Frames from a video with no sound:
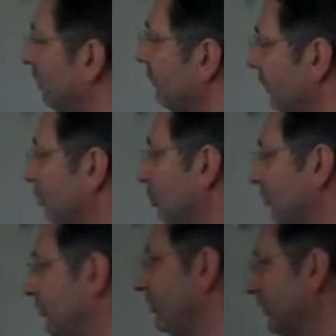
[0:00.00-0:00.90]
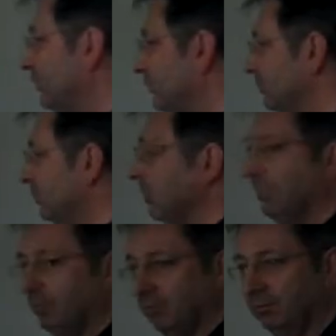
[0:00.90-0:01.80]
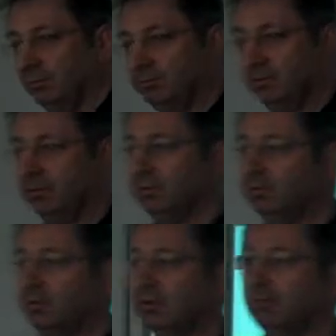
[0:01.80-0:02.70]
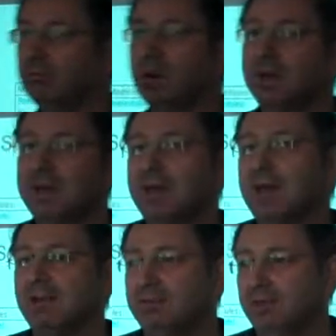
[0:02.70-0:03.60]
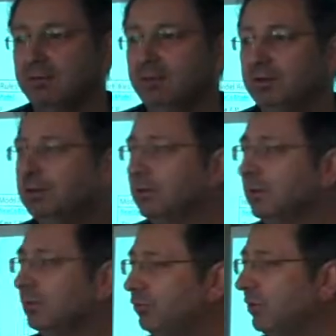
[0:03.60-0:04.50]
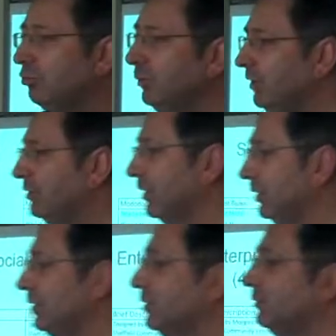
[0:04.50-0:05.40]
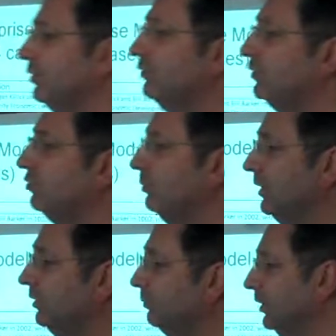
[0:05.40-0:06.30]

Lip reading: one vote, or one stakeholder, one vote. So you run an egalitarian general meeting for decision-making